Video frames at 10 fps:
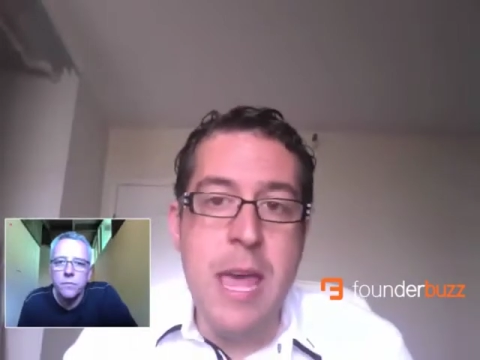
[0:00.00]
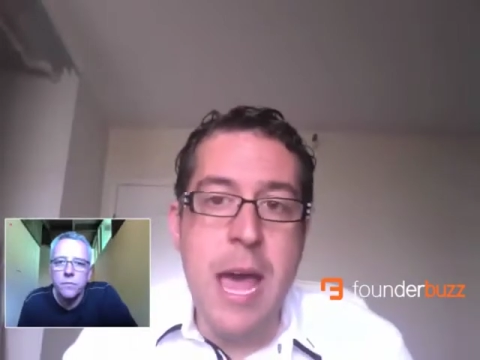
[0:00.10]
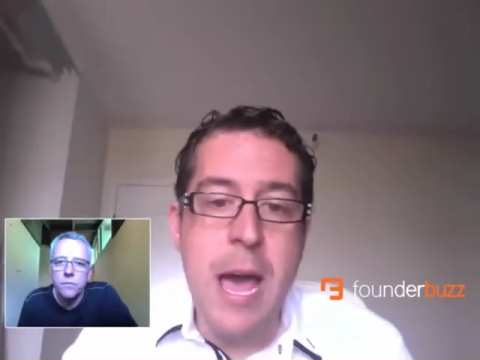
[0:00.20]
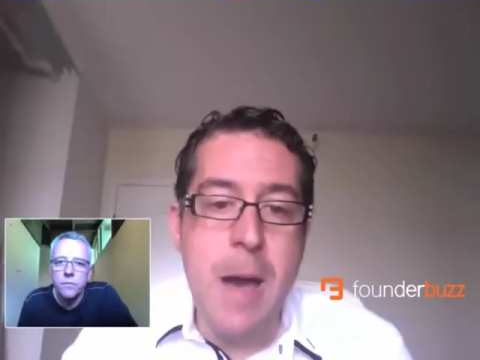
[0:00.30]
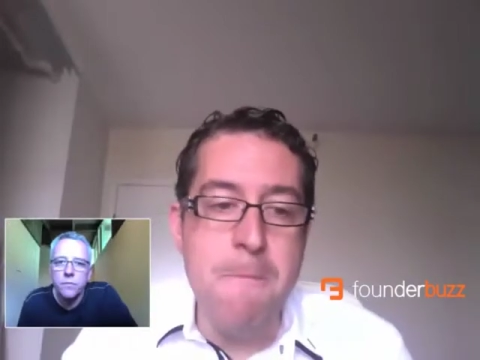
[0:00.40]

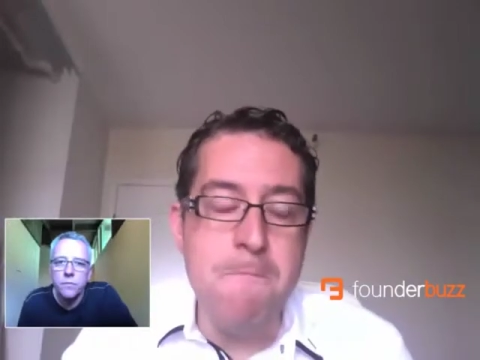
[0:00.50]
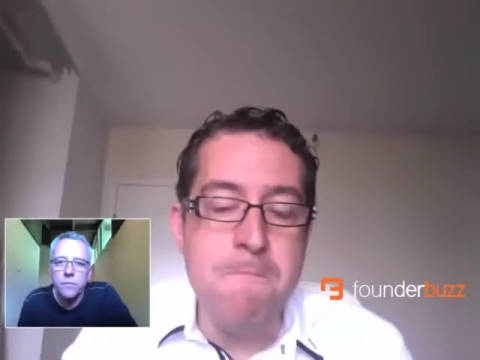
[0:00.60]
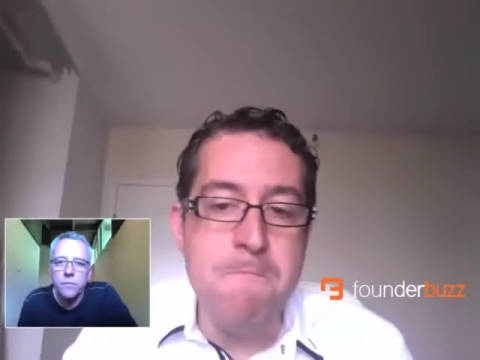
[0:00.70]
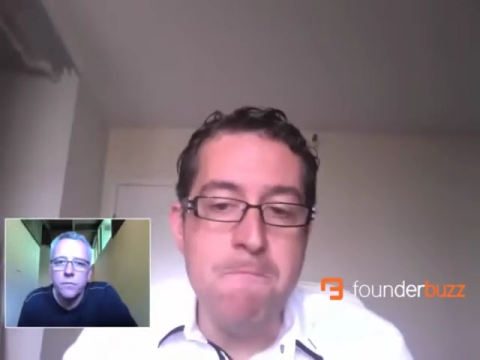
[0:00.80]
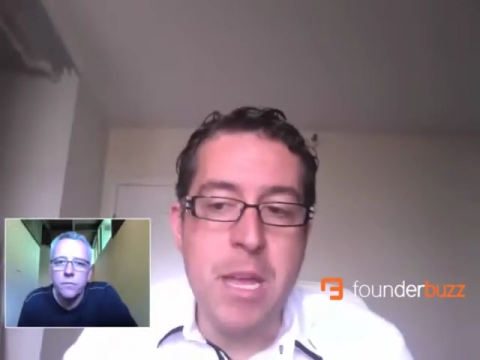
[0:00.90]

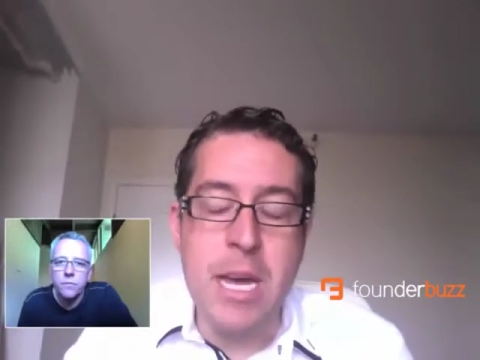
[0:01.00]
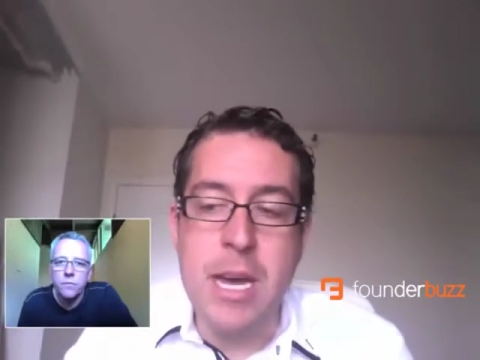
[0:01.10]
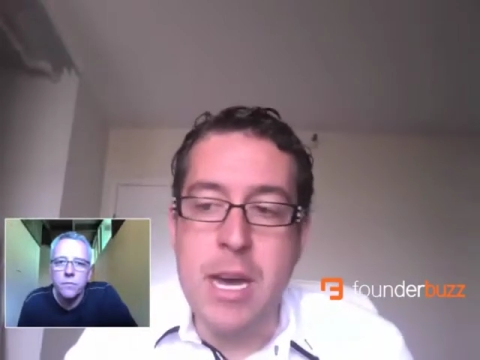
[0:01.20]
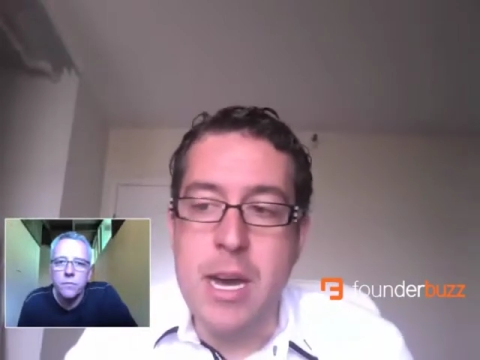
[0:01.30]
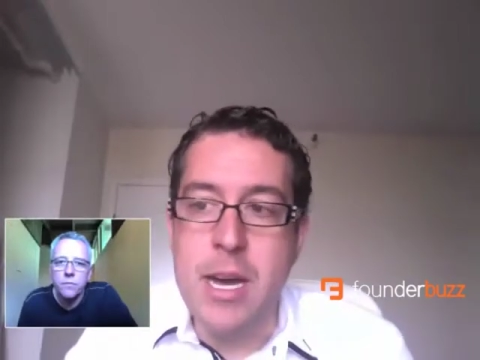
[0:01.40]
Speaker 1: um,
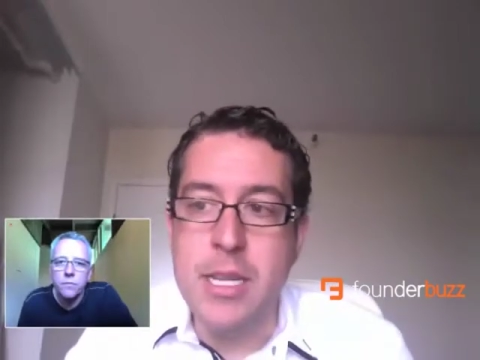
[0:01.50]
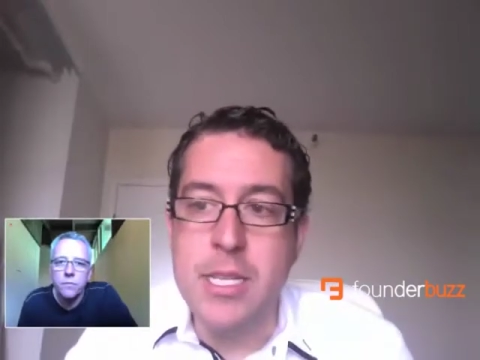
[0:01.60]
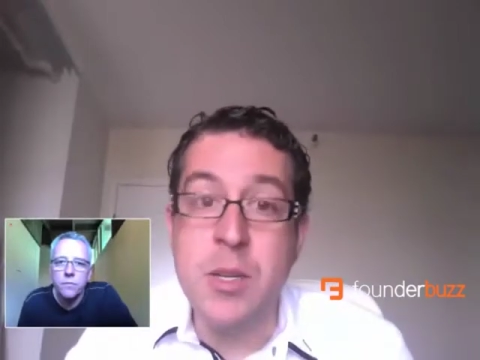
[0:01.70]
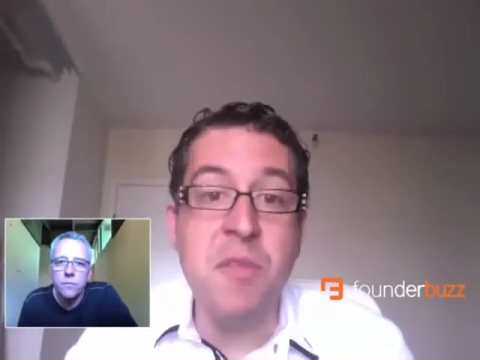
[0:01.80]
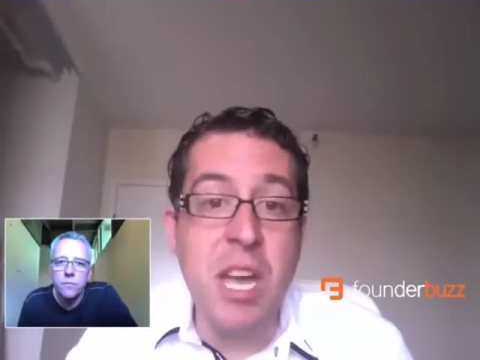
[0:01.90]
uh,
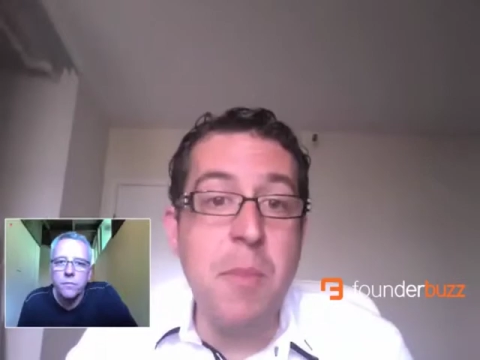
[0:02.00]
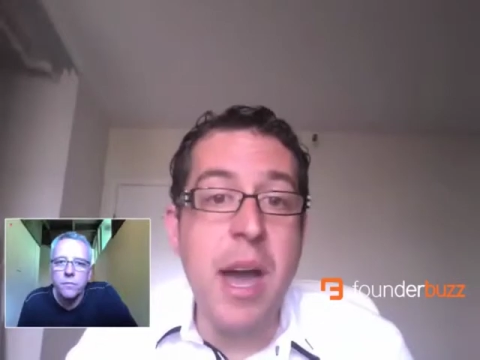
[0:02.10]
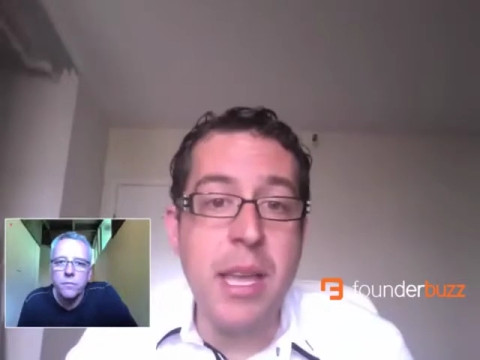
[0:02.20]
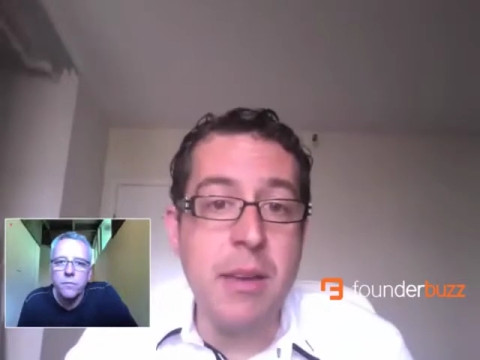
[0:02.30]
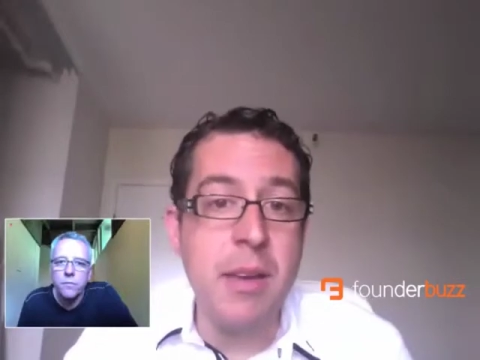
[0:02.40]
certified
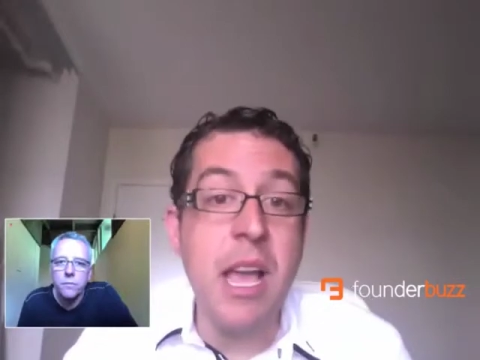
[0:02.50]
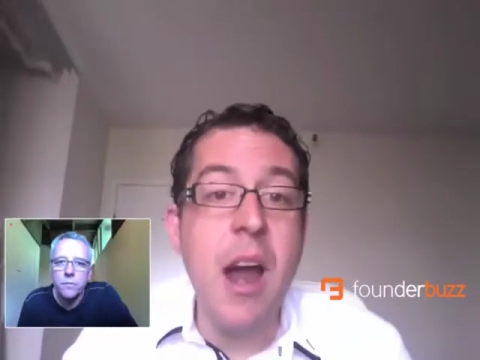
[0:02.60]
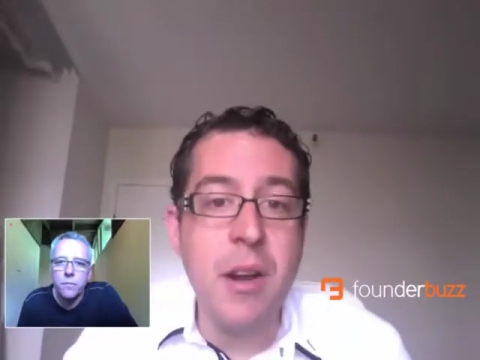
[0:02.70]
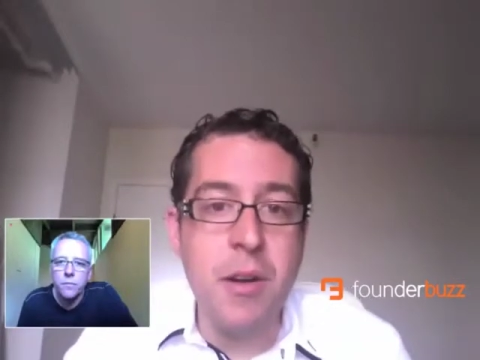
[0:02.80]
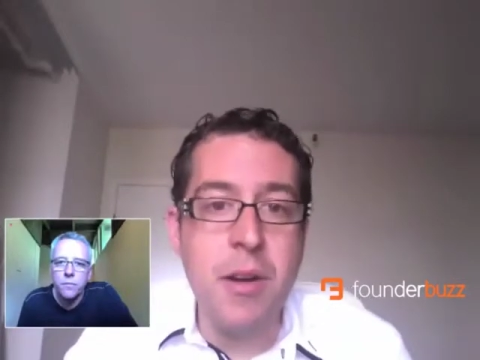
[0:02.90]
by
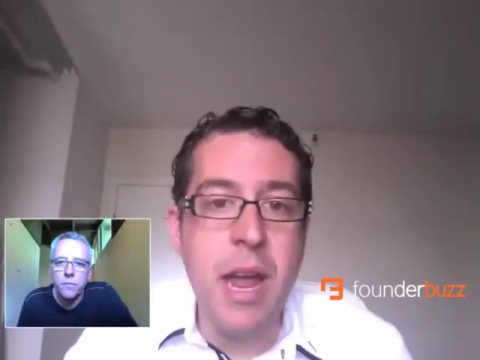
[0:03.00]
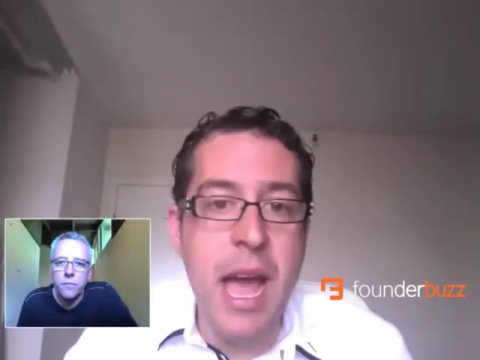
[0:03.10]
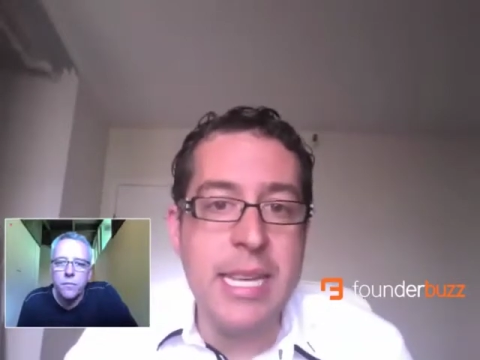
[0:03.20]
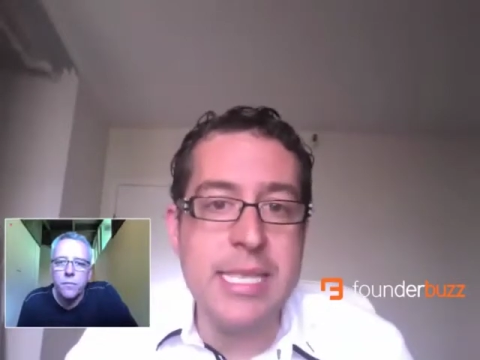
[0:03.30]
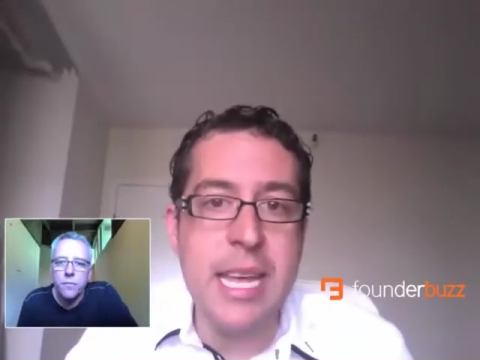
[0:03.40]
Gartner
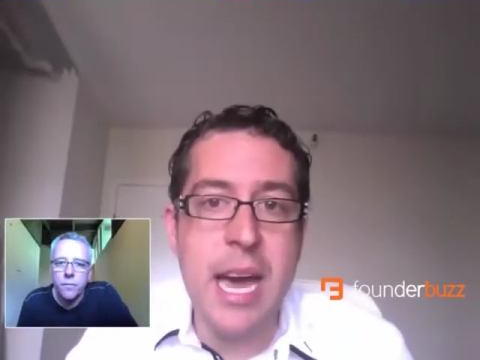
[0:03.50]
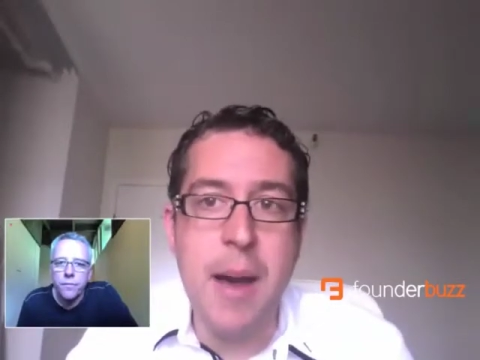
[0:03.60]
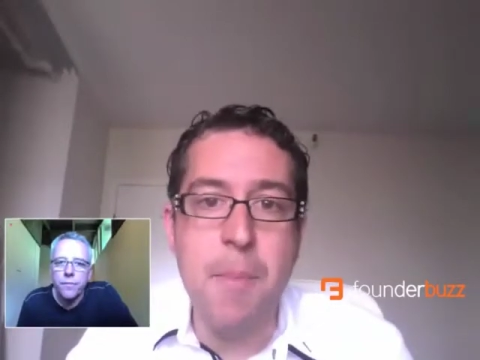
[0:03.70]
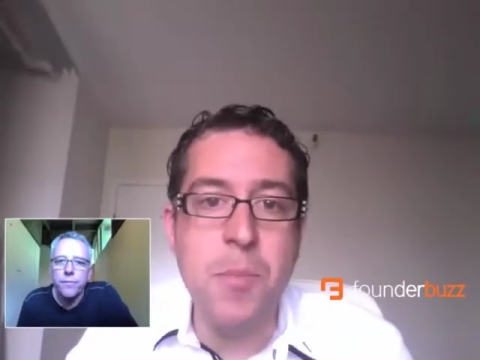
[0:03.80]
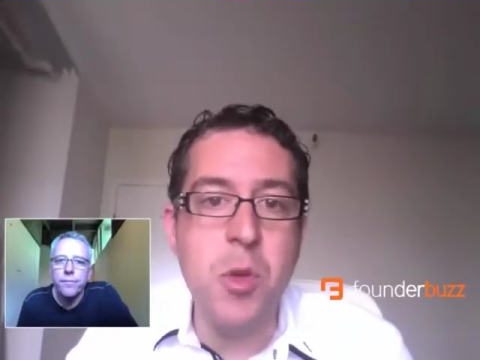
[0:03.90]
as um,